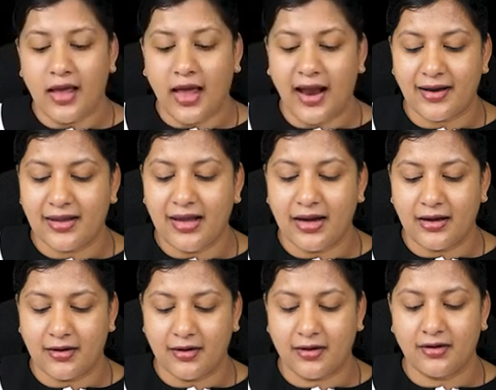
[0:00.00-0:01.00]
and the
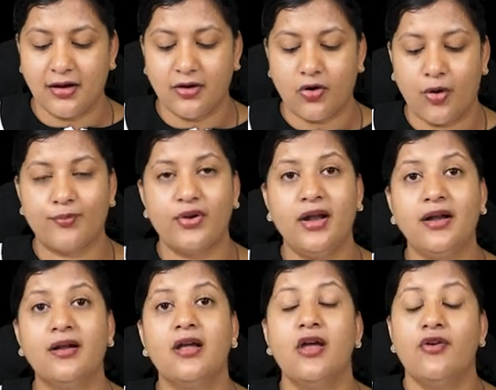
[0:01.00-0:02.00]
internal
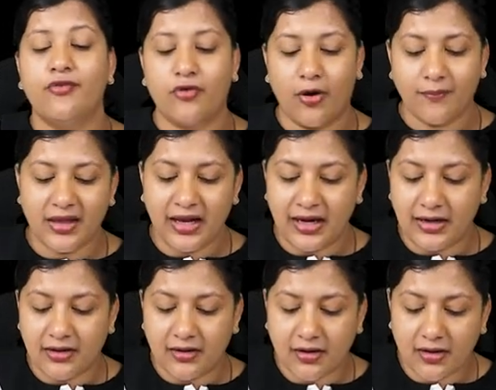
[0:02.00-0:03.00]
component. From the
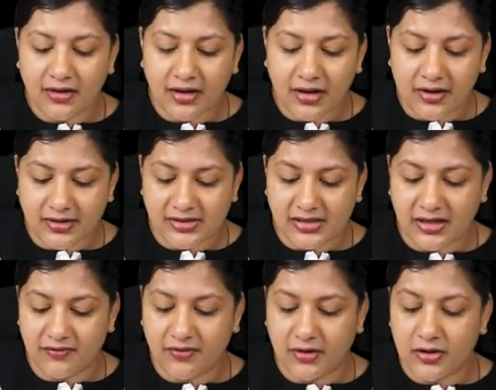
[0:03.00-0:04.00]
internal
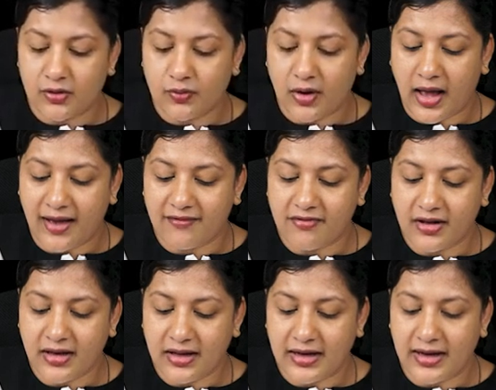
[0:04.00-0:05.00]
receiver, you have
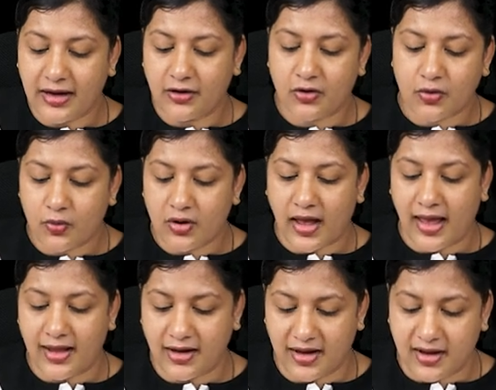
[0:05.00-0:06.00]
an electrode
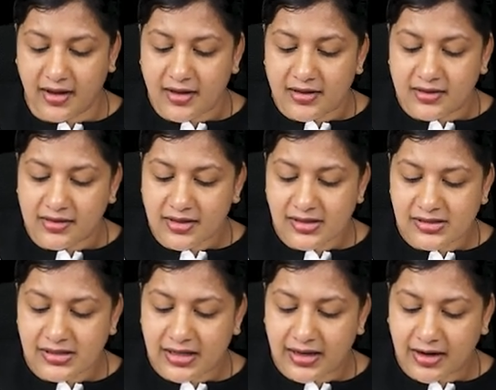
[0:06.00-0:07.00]
array.
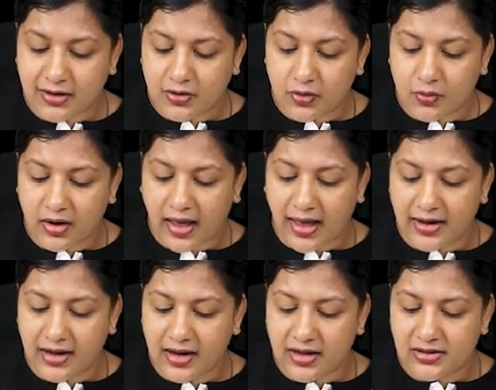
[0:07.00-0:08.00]
This electrode
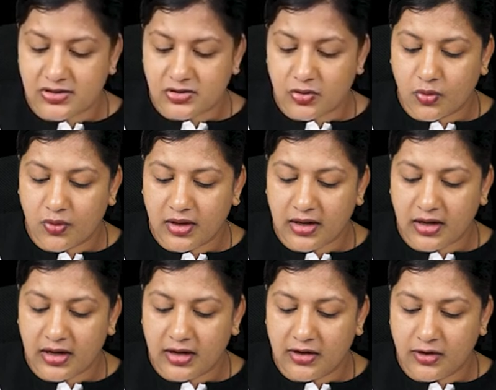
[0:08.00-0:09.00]
array is going
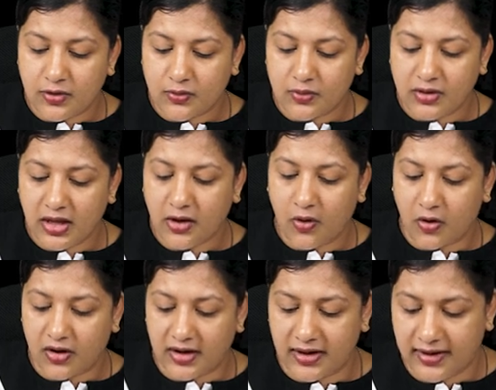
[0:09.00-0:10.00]
into the
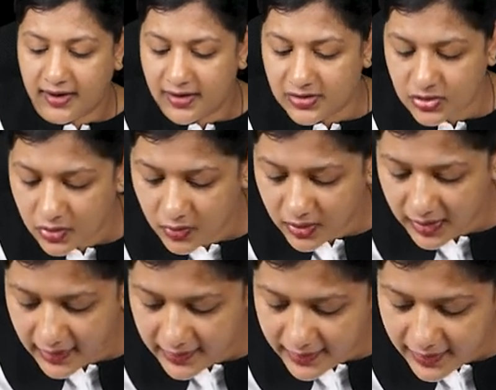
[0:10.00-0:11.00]
cochlea. So you
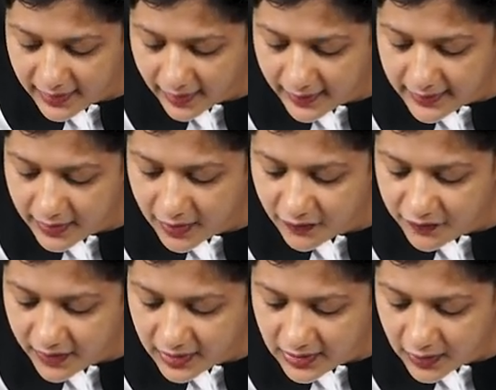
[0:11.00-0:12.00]
can
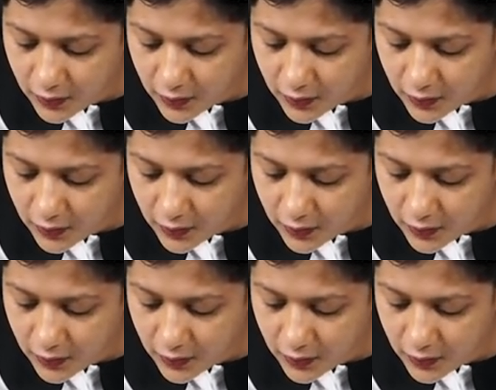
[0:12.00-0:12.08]
identify the